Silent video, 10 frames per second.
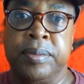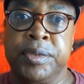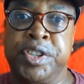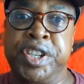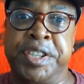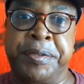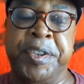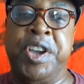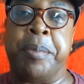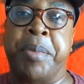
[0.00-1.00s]

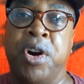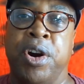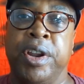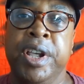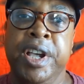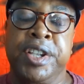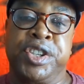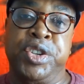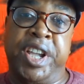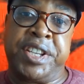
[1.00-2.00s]

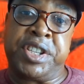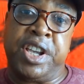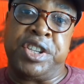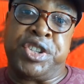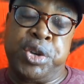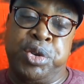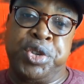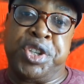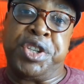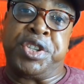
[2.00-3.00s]
so that's a social
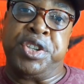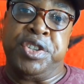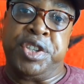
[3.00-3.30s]
distance,